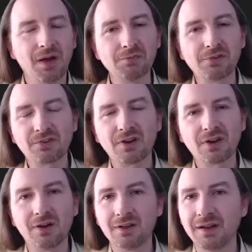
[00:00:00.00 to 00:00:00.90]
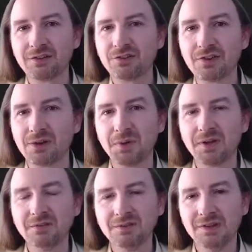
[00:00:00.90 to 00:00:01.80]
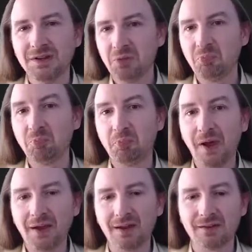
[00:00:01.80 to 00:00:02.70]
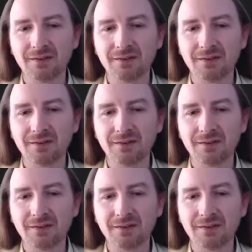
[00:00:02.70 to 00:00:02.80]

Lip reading: I'm just going to call HTTP backend.